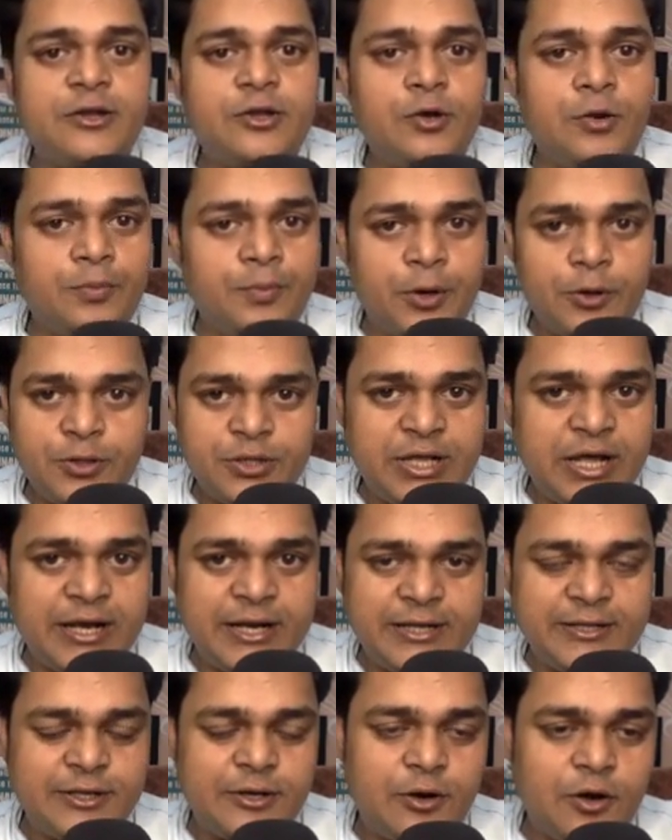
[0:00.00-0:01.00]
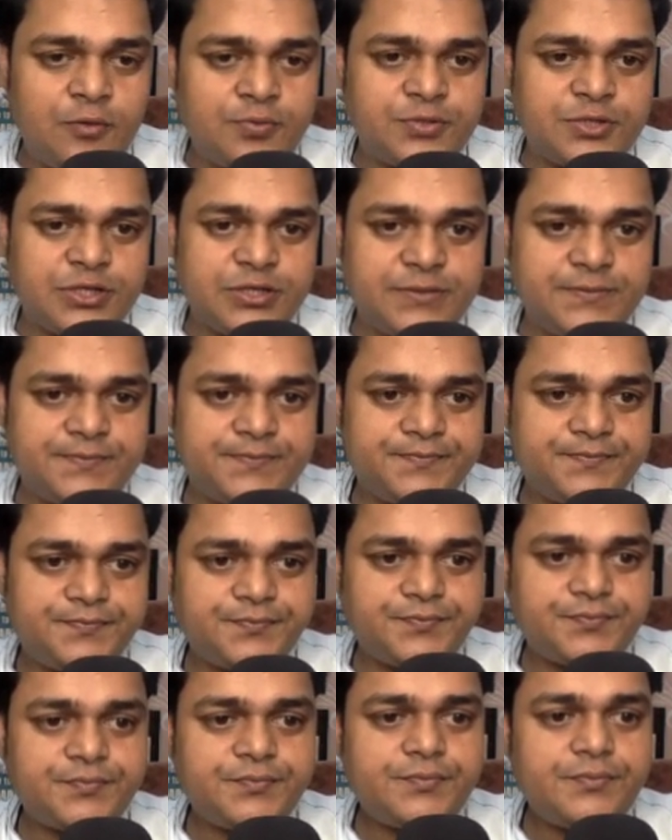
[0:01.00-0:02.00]
you about the another option.
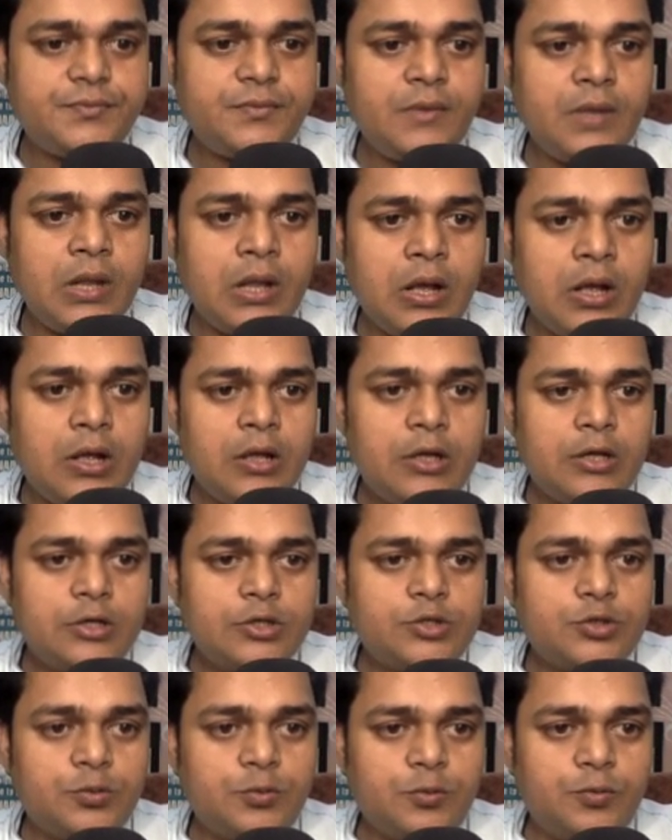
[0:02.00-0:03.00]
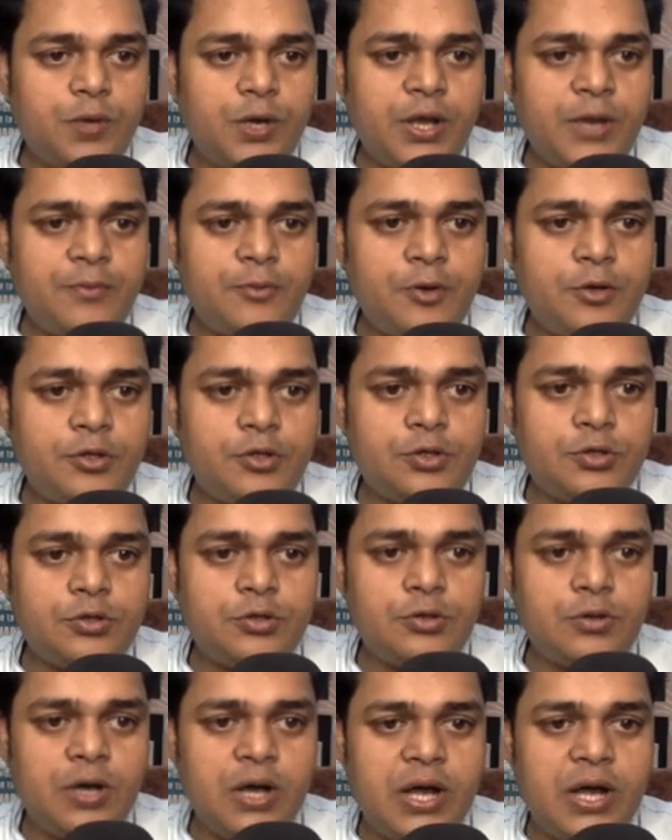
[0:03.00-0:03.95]
So what I'm going to do,